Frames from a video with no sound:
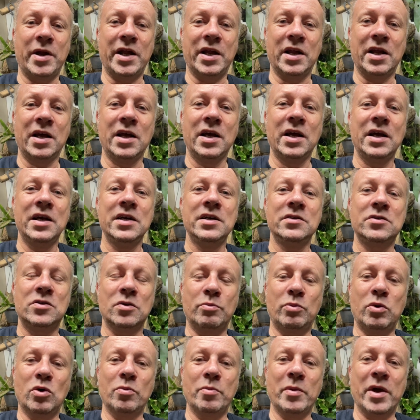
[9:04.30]
in to
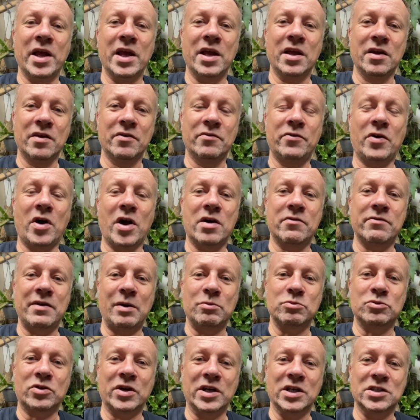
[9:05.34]
book me via
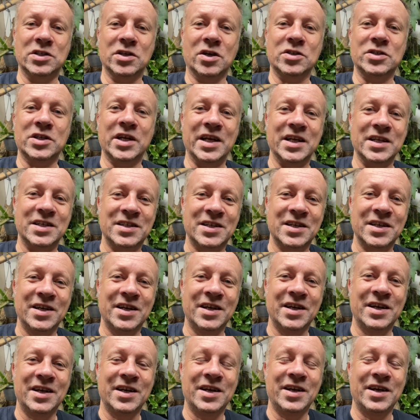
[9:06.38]
Raptor Exotics
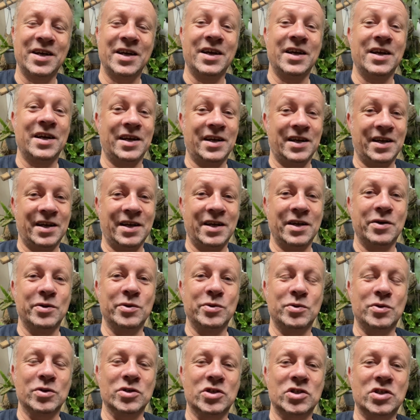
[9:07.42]
all
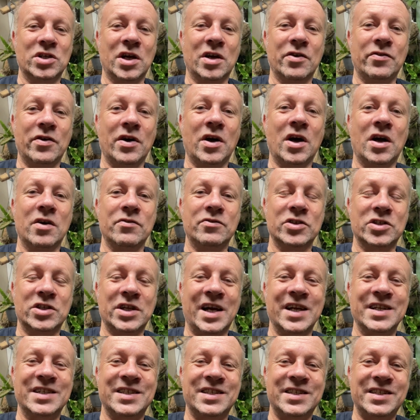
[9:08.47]
good stuff. I've just
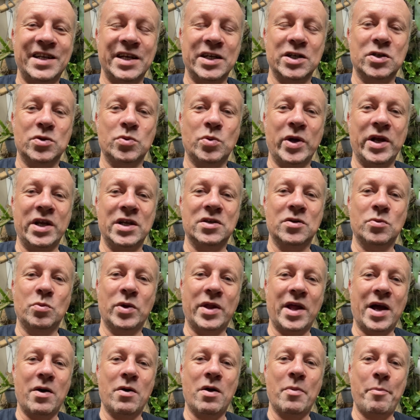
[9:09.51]
had six weeks
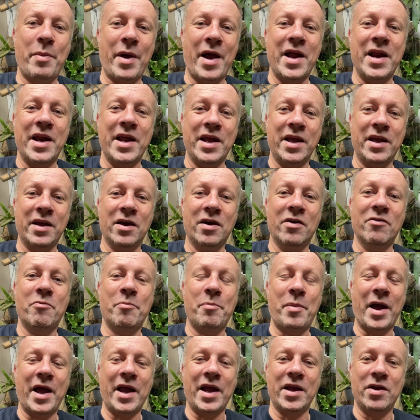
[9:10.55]
without a penny of
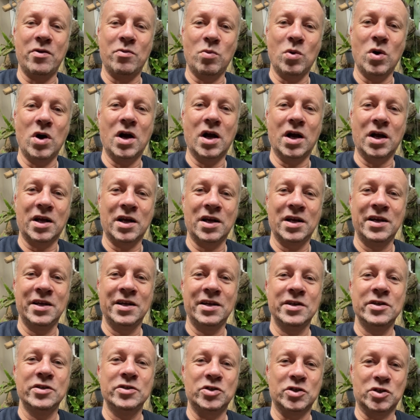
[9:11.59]
paid work,
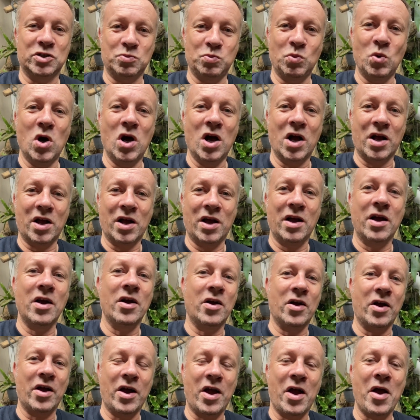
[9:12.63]
just work,
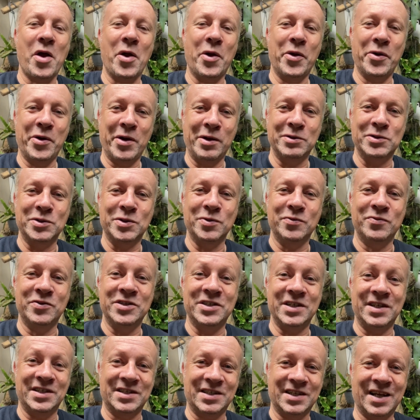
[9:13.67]
no school
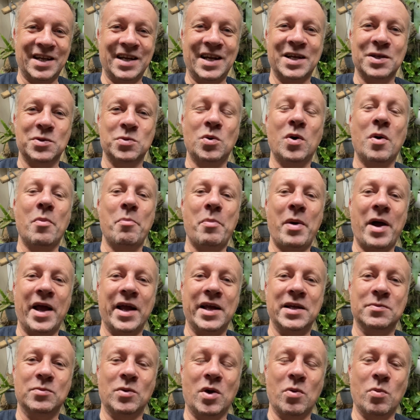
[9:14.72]
visits, and that's what
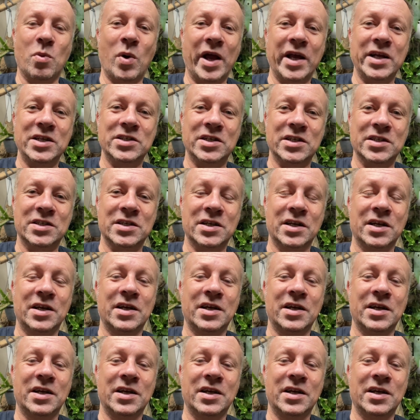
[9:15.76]
pays my wages.